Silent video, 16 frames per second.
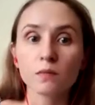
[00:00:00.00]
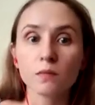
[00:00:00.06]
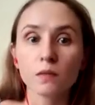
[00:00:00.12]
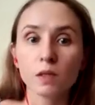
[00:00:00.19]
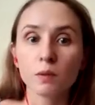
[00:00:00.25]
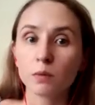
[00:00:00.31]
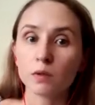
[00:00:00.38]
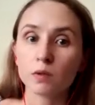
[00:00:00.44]

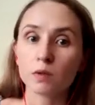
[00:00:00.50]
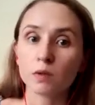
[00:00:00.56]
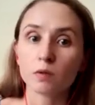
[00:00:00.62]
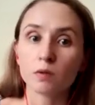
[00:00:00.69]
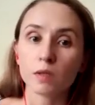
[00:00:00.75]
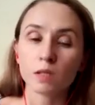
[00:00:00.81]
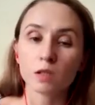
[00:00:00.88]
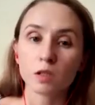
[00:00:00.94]
Keep error
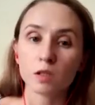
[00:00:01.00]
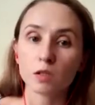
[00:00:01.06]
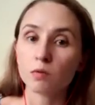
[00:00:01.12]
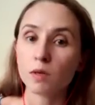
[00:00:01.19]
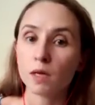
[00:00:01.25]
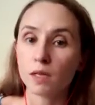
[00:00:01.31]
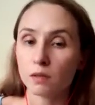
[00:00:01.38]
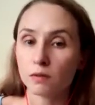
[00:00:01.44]
correction
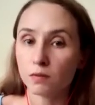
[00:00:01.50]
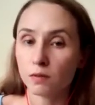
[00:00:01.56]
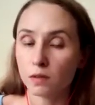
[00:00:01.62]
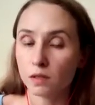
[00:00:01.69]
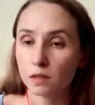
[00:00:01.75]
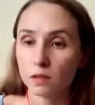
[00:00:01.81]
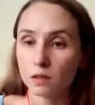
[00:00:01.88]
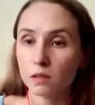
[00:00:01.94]

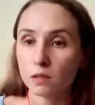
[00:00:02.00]
relevant